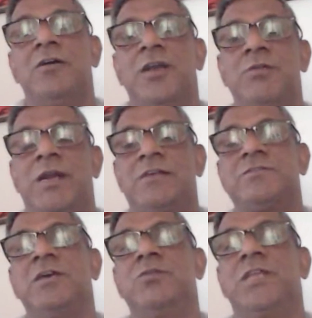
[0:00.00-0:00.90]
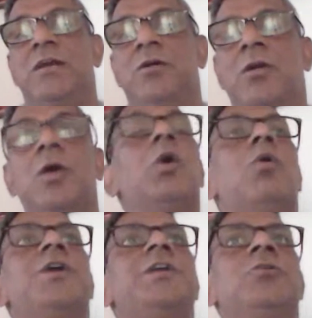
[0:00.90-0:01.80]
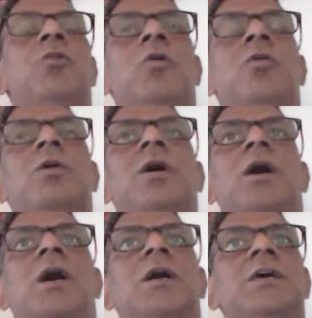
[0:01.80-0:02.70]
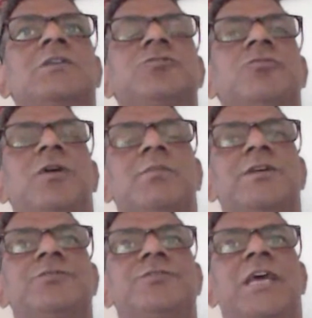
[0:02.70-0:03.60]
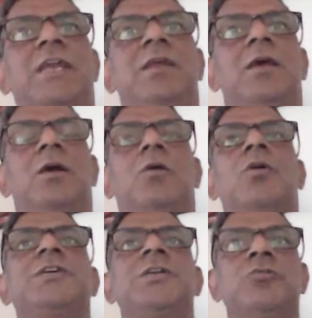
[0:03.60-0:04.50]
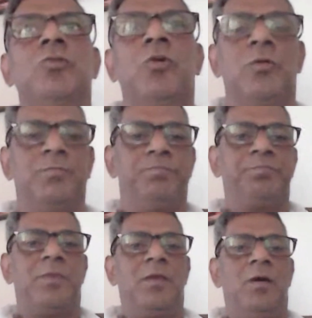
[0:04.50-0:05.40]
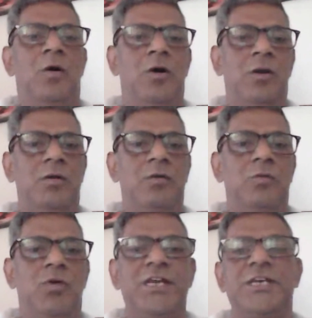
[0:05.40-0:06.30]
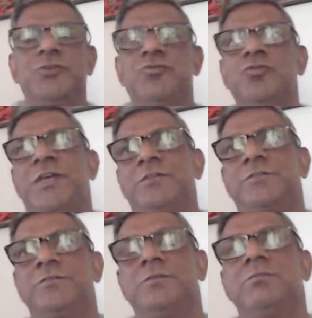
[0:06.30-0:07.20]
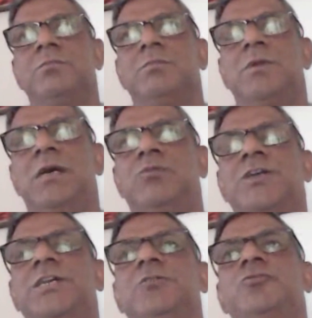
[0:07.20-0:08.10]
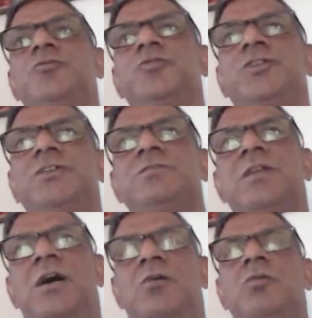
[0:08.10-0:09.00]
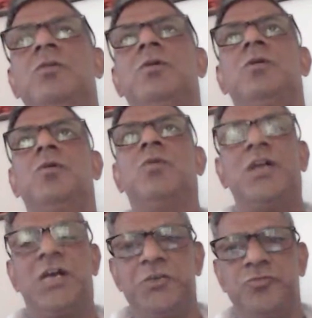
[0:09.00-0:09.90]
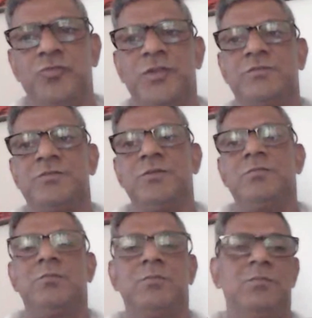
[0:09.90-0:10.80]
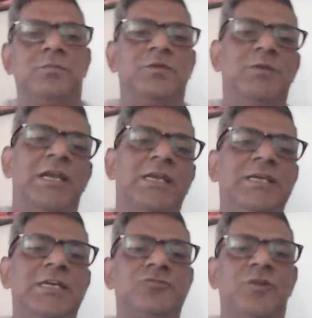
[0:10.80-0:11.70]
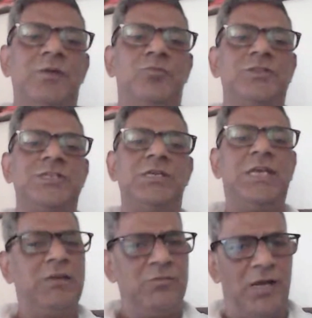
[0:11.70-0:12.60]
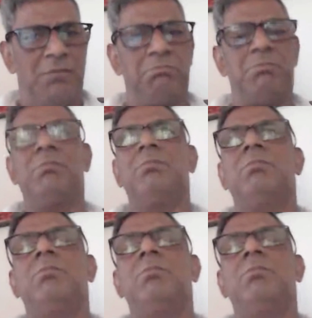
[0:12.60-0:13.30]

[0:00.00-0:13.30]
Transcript: anger. You are asking with anger. Where did you go? I asked you to come at 10. Where did you go? Or why can't you do this? I wanted you to do this now. Why can't you do this? Similarly, yes, what I question, can you come?